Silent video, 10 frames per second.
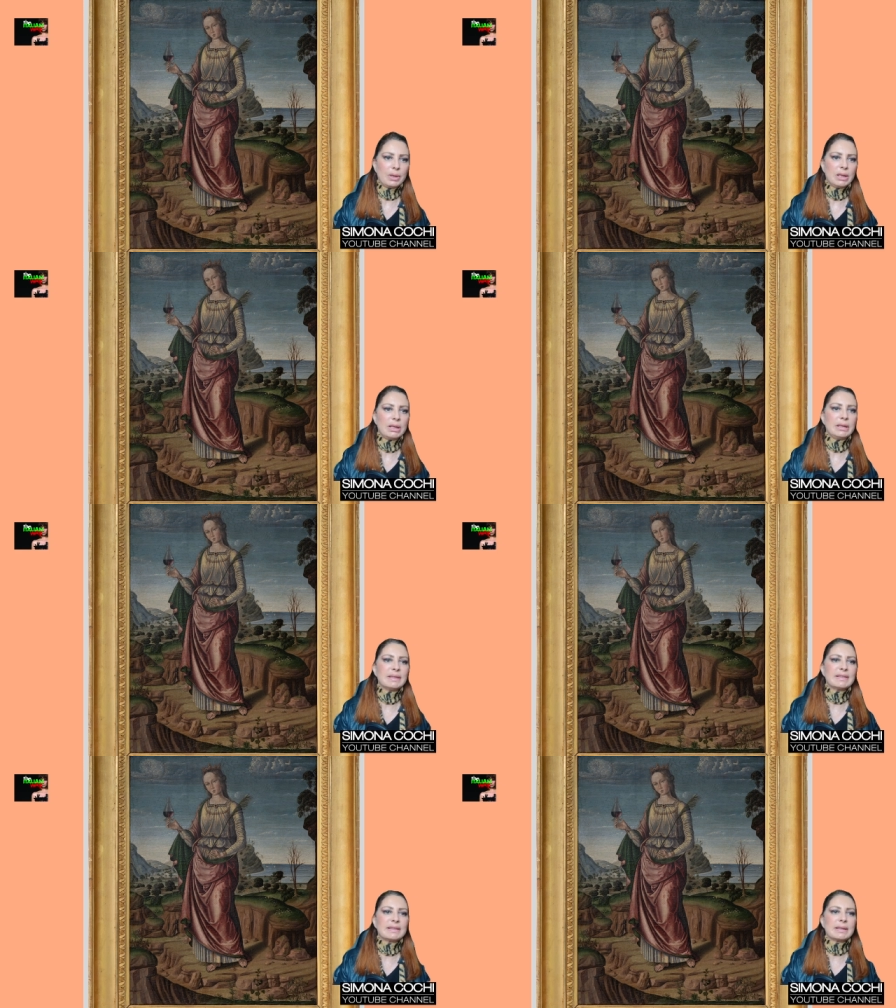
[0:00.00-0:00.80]

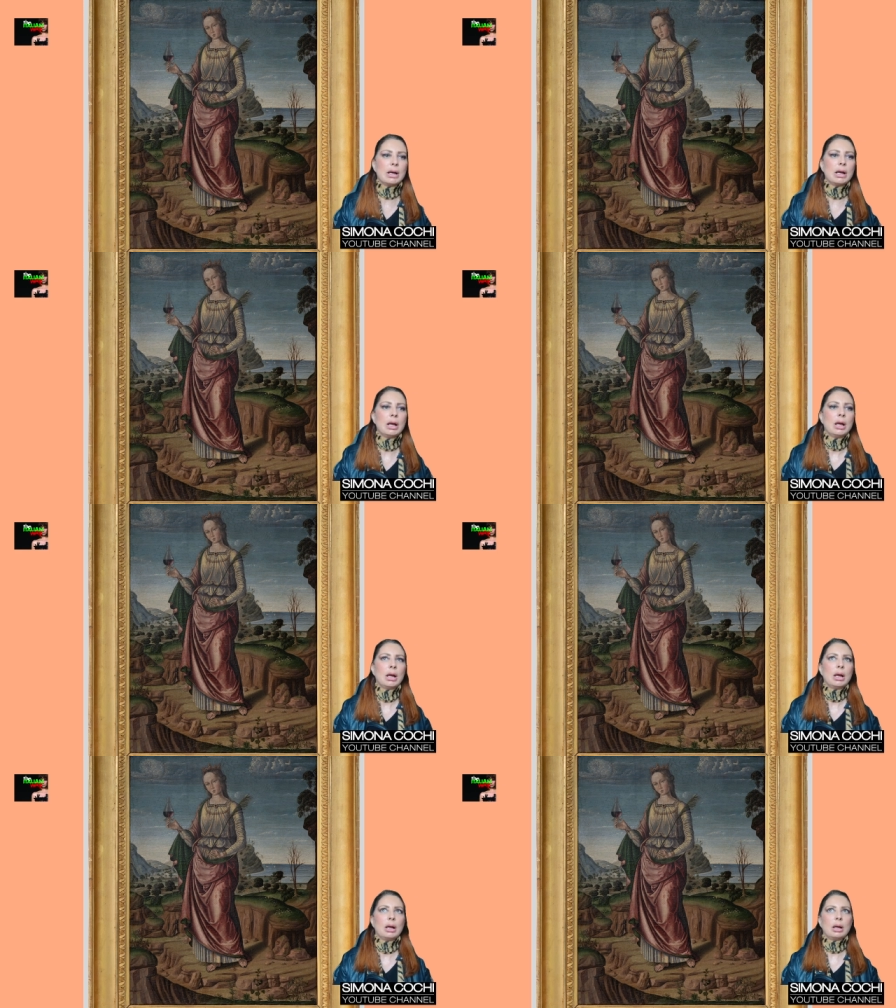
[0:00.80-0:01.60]
his uh,
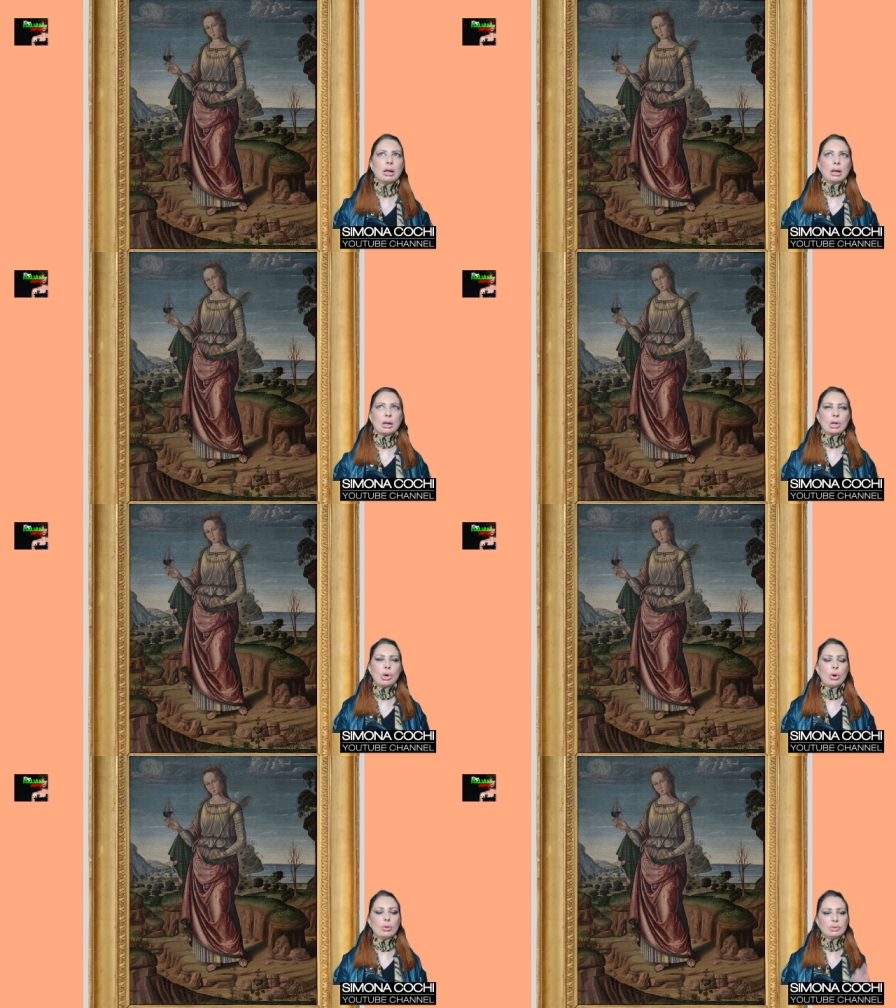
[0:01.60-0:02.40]
uh,
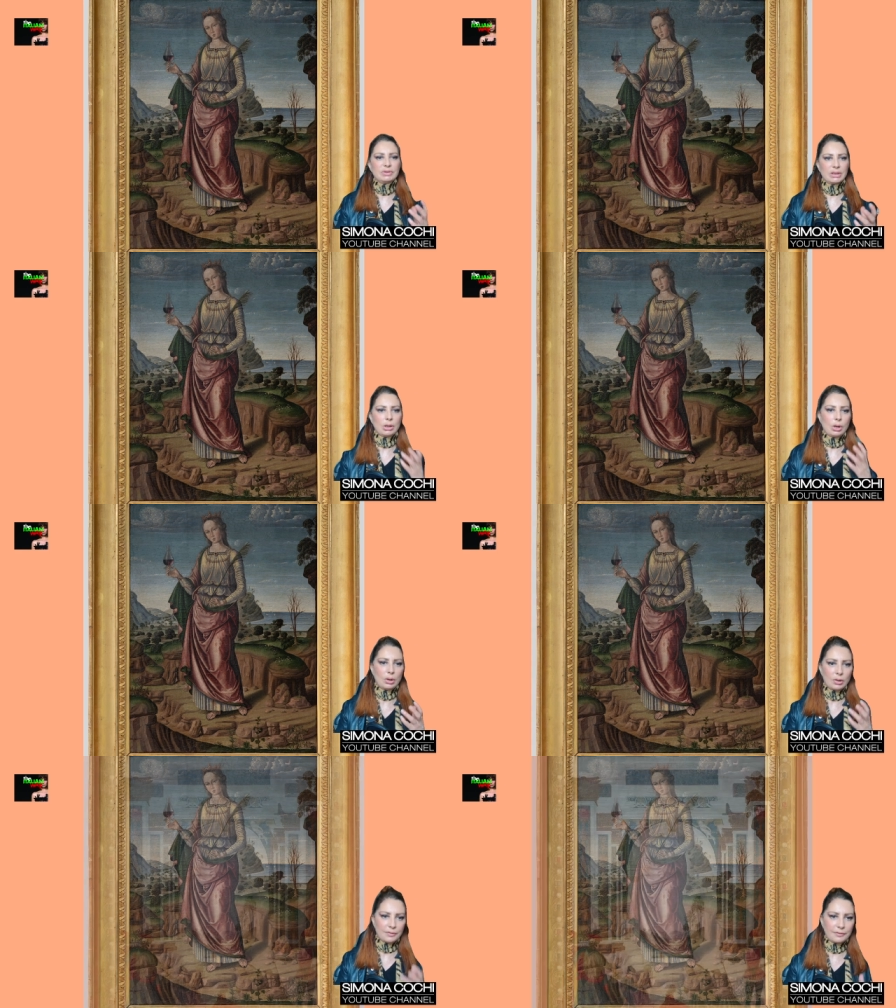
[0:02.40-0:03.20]
code
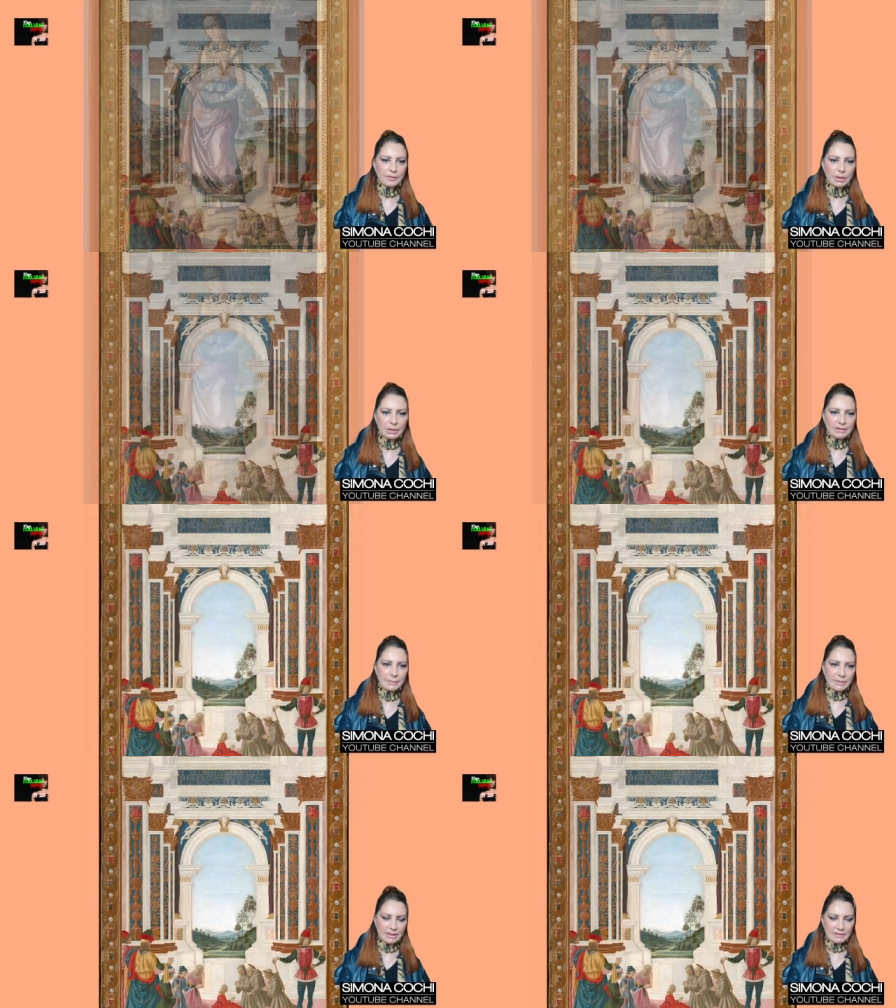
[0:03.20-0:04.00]
of uh,
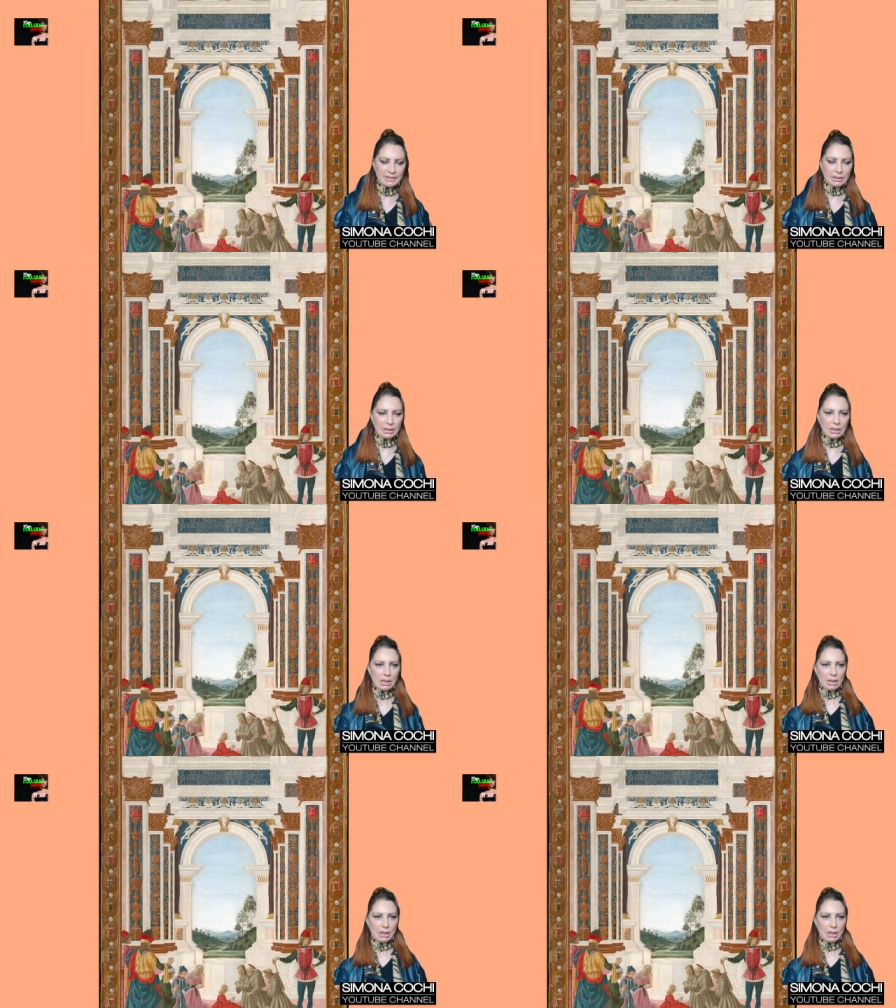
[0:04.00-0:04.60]
depicting